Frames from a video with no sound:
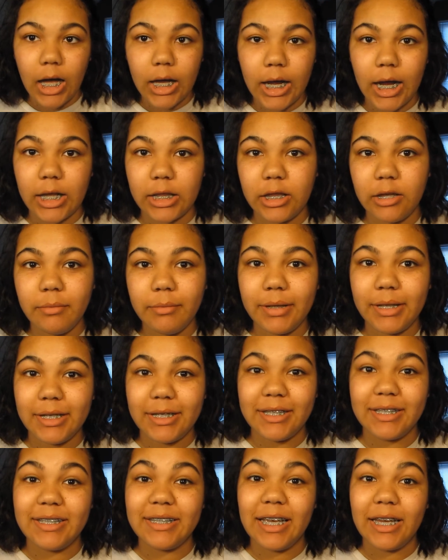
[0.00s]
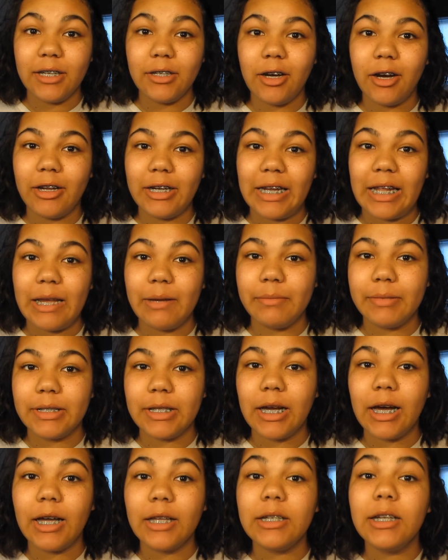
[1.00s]
I got them in a set on
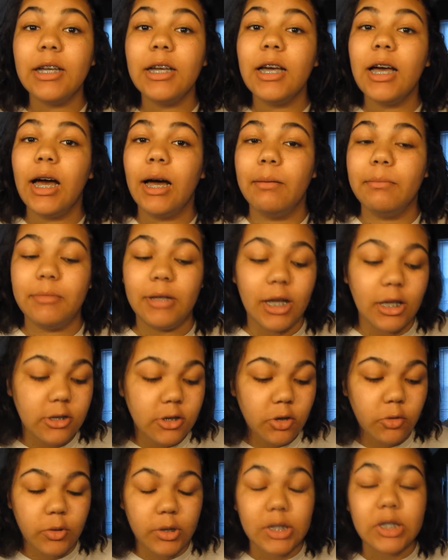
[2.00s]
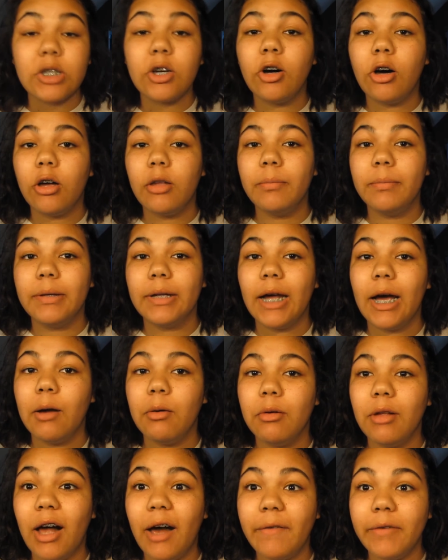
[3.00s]
Amazon. I'm not sure what it's called, but I
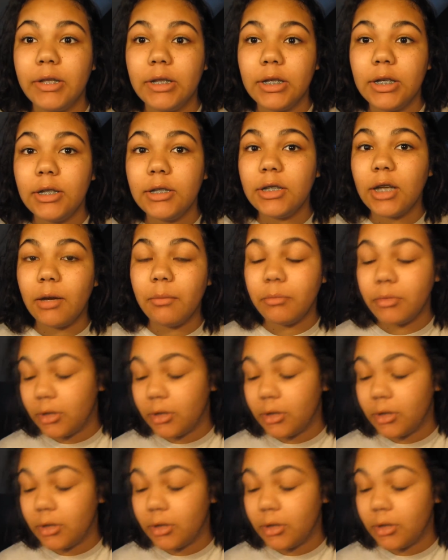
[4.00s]
will have it linked down